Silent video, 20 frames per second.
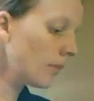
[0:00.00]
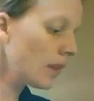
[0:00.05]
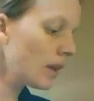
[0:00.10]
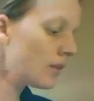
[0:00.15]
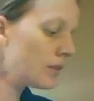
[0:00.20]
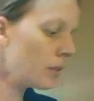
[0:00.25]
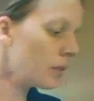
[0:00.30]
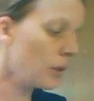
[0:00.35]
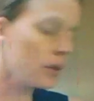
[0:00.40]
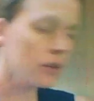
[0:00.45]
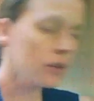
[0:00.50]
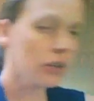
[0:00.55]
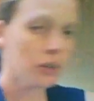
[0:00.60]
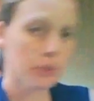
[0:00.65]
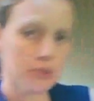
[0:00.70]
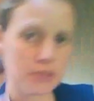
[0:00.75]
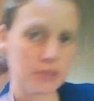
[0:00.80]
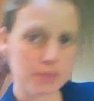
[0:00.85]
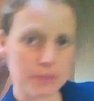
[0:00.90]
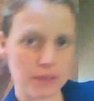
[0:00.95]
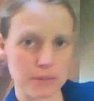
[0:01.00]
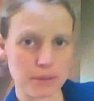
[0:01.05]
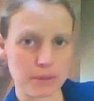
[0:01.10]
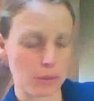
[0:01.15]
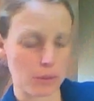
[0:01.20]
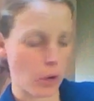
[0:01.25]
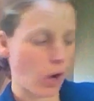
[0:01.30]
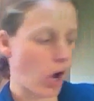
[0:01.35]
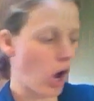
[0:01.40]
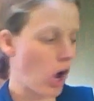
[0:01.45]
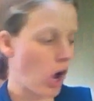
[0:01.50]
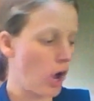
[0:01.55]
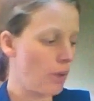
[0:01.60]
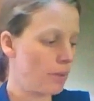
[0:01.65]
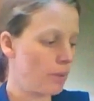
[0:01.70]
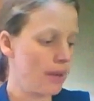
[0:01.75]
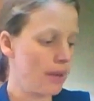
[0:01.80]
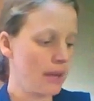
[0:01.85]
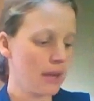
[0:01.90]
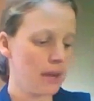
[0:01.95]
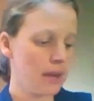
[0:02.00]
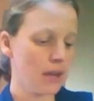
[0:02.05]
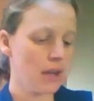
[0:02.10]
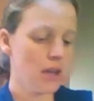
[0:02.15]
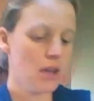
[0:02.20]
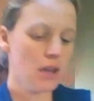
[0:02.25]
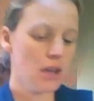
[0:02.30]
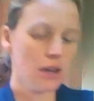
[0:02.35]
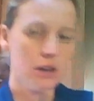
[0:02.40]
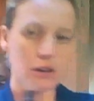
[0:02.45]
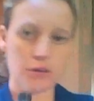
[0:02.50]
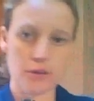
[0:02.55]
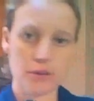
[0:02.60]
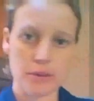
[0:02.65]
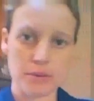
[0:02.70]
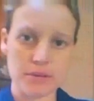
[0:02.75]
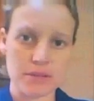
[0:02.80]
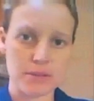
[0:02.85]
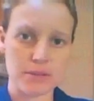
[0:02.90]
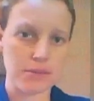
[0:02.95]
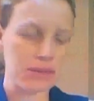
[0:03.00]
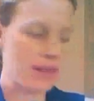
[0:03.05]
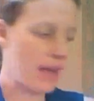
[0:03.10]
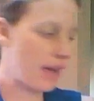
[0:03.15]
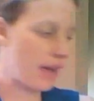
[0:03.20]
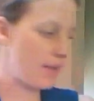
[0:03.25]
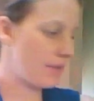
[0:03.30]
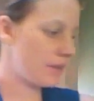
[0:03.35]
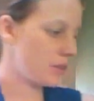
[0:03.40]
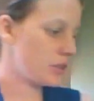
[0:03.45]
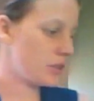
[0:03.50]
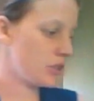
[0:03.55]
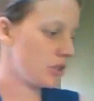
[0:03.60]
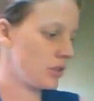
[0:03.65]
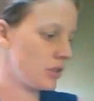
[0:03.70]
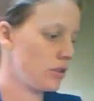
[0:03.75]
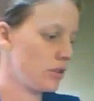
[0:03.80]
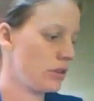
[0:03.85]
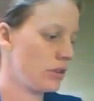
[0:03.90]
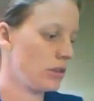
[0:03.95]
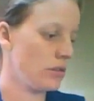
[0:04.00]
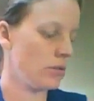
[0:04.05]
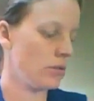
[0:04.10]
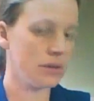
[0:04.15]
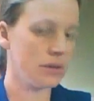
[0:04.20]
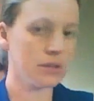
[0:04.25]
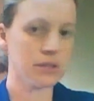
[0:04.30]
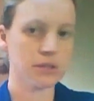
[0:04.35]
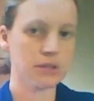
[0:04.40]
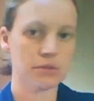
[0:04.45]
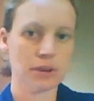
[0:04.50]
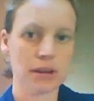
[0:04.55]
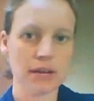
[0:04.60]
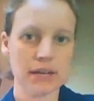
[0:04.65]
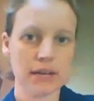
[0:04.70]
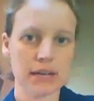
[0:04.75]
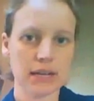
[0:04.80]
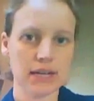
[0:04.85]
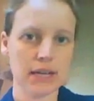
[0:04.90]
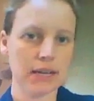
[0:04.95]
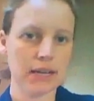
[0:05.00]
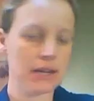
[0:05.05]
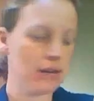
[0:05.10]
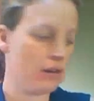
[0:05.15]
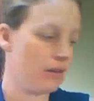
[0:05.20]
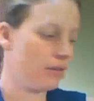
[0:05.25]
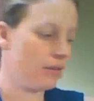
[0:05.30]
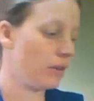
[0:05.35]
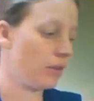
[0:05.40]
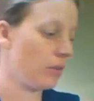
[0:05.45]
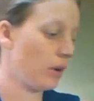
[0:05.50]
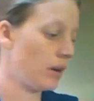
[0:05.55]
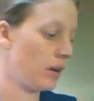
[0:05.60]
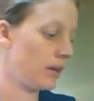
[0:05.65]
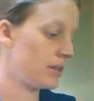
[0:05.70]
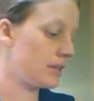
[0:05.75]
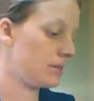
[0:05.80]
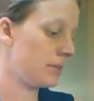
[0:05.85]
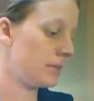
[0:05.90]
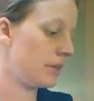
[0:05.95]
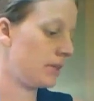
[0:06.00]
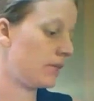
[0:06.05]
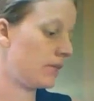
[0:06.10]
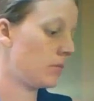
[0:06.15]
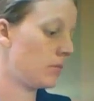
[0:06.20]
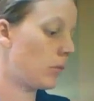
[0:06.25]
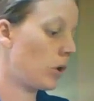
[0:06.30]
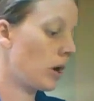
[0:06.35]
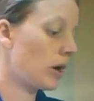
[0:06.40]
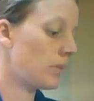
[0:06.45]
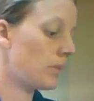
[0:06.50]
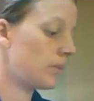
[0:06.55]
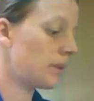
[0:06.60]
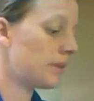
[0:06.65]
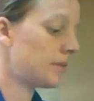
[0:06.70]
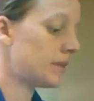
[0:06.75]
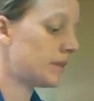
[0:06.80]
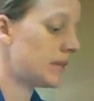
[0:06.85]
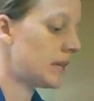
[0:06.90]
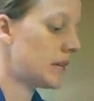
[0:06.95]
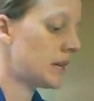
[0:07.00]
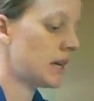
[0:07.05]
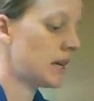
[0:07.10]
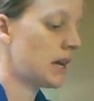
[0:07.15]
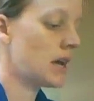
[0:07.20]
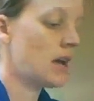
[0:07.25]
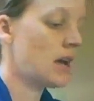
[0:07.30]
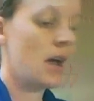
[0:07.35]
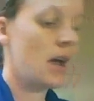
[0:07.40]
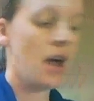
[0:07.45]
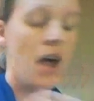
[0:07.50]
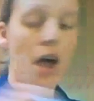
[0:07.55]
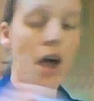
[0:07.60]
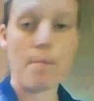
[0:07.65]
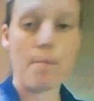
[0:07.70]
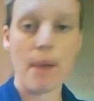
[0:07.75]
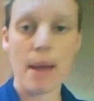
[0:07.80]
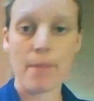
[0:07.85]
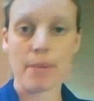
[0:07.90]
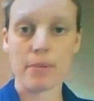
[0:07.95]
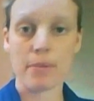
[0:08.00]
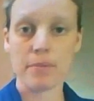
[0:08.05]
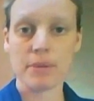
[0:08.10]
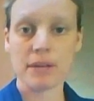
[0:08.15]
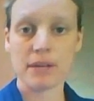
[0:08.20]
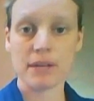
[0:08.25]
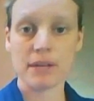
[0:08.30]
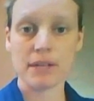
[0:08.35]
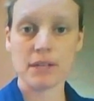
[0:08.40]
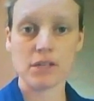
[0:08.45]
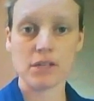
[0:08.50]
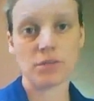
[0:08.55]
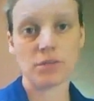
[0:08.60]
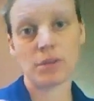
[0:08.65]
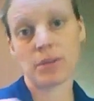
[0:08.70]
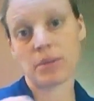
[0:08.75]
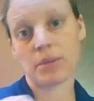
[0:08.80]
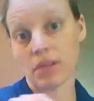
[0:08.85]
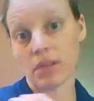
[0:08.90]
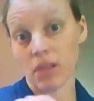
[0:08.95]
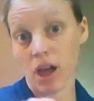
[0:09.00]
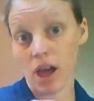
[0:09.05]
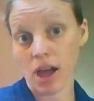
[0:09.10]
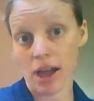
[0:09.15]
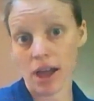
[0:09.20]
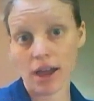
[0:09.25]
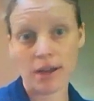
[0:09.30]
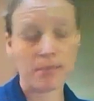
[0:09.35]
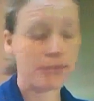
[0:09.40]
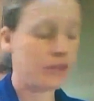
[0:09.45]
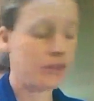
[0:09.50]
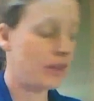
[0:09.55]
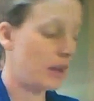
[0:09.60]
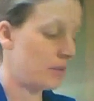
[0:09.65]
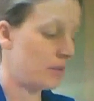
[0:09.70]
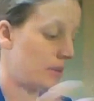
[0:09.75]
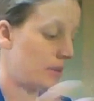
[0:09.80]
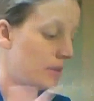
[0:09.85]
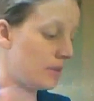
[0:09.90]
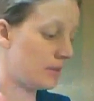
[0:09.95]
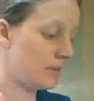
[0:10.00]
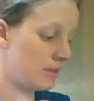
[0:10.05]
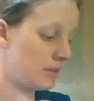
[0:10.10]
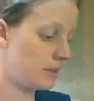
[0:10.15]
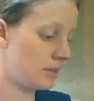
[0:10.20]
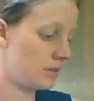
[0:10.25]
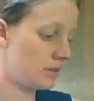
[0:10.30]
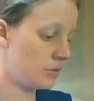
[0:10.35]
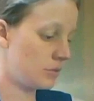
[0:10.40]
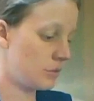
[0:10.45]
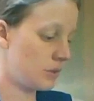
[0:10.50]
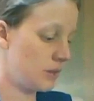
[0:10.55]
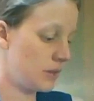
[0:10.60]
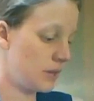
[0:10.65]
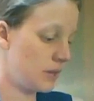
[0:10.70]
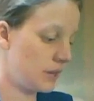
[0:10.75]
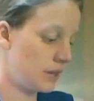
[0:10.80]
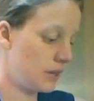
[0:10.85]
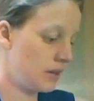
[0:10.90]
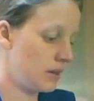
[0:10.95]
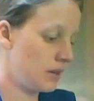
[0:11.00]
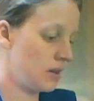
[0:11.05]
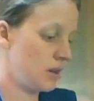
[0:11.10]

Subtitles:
If you wanted to go with something a bit more calming, you know, maybe some lavender or serenity, or if you wanted to be even more uplifting, a peppermint or maybe lime. I mean, there's really